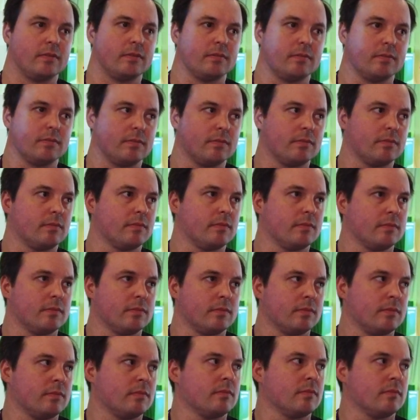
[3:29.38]

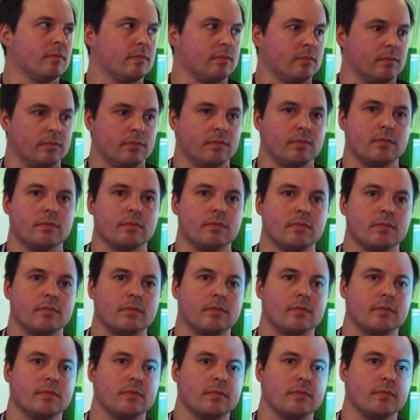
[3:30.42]

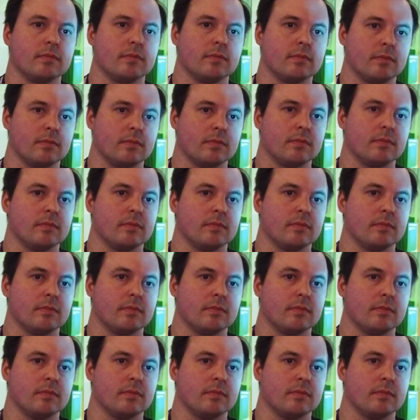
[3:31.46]
No words are spoken by the person on screen.